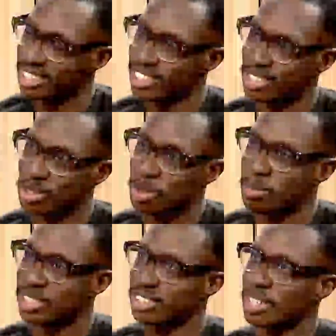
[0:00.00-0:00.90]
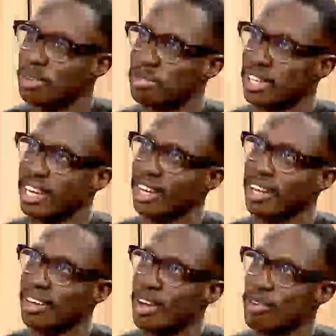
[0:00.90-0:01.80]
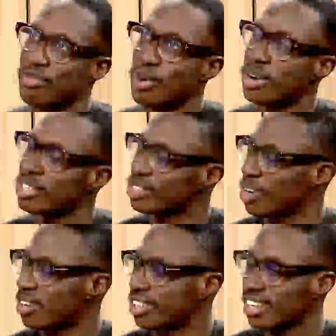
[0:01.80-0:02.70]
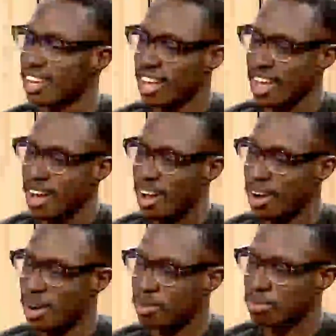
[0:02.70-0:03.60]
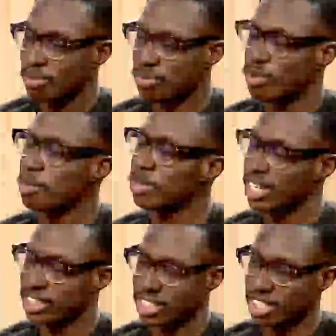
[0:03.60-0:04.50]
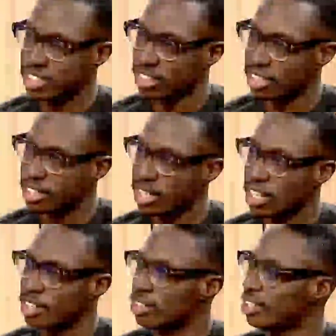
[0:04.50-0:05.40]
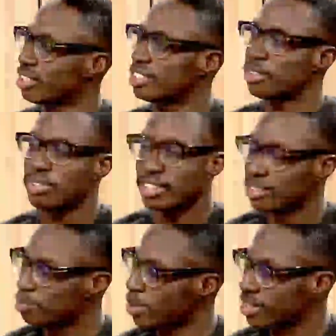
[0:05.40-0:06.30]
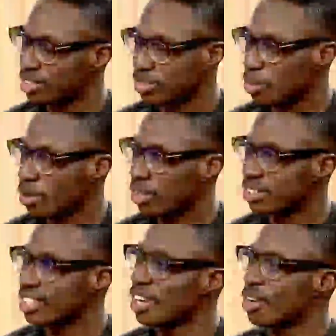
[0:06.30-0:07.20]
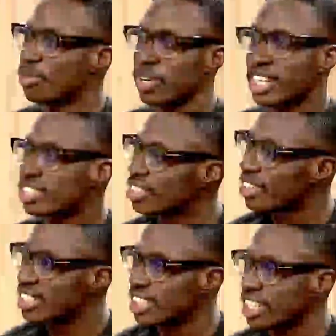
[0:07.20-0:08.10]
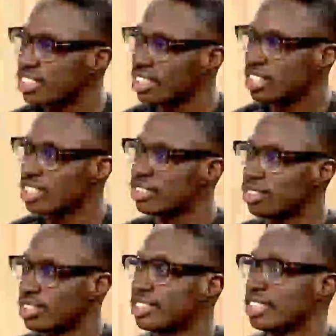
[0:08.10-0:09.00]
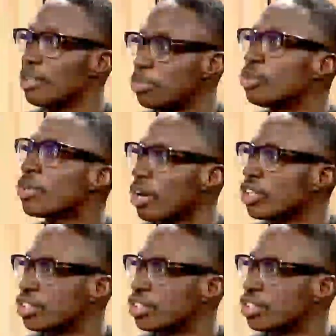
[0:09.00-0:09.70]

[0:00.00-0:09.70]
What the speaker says: there's too much of a focus on formal education. In different parts of the world, vocational education is seen, blue collar